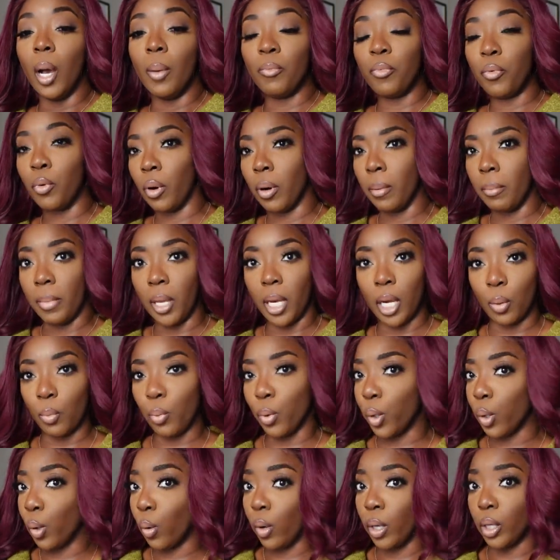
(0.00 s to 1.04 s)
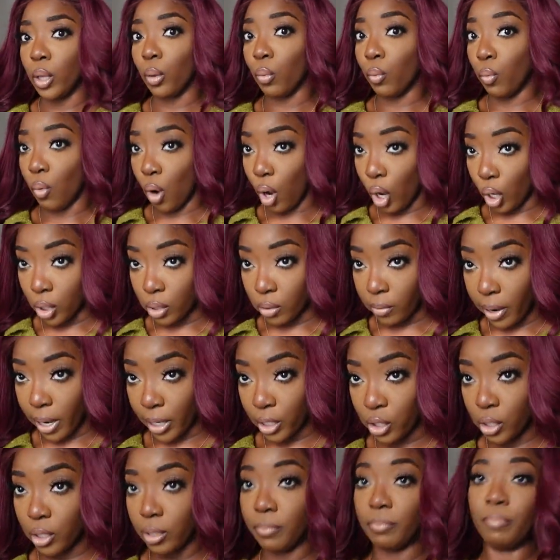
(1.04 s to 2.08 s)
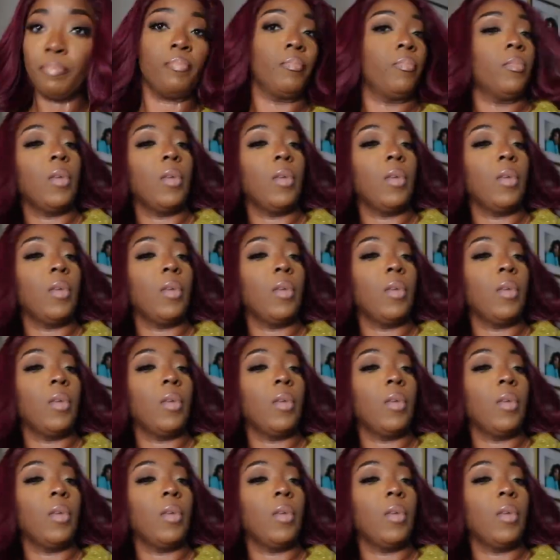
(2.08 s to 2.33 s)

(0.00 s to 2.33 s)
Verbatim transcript: For a minute, we were going the wrong direction.